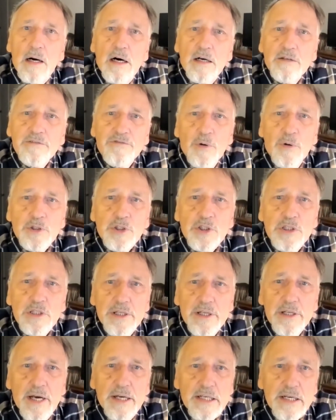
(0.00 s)

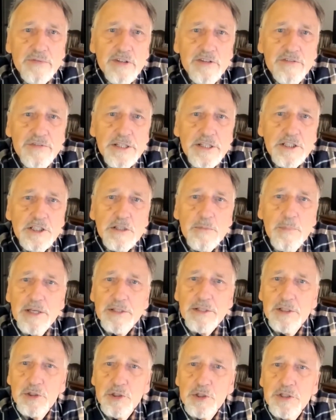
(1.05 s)
Unfortunately, I never finished my
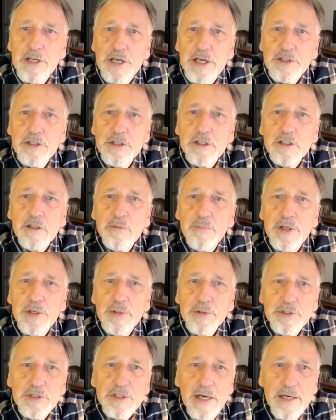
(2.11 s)
dissertation in
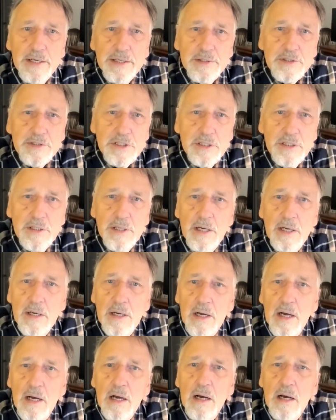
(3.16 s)
computer science.
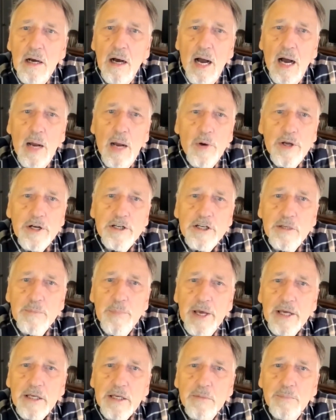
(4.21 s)
I wanted to
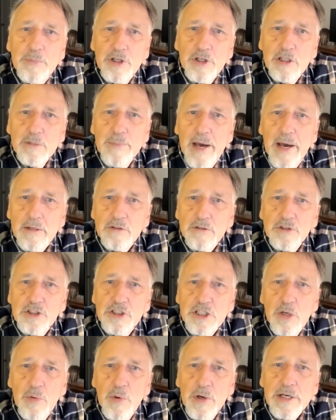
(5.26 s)
make computer models
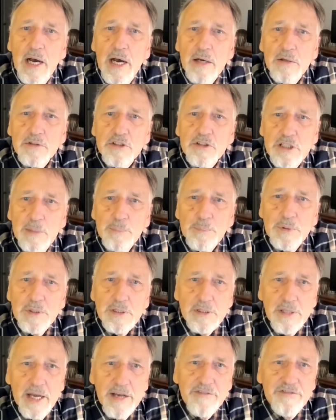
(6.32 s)
showing how
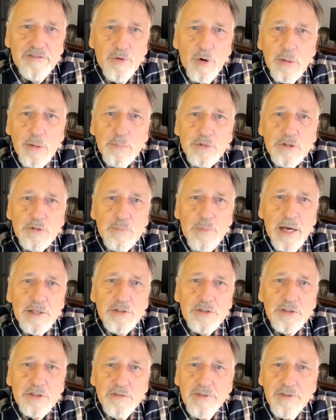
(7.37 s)
simple life forms
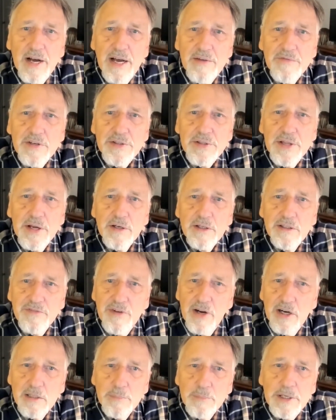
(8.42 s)
might survive in their
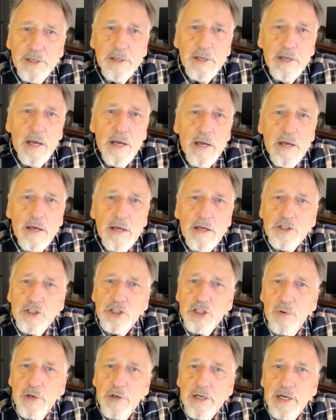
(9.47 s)
environment, and
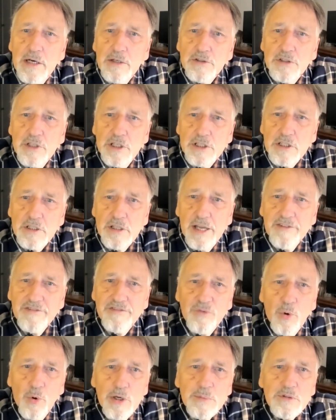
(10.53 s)
showing how such
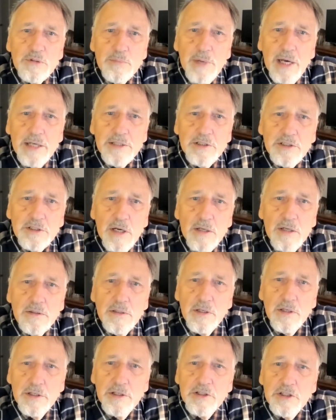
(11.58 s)
life forms might
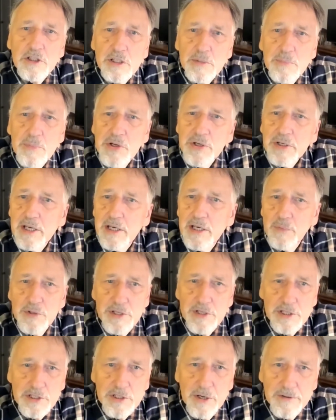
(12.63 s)
start learning to communicate
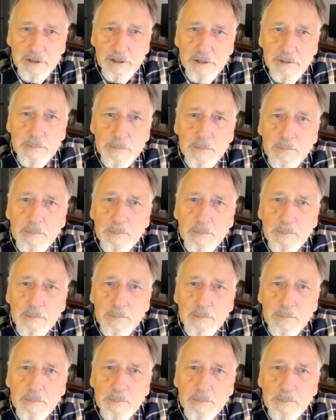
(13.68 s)
with each other.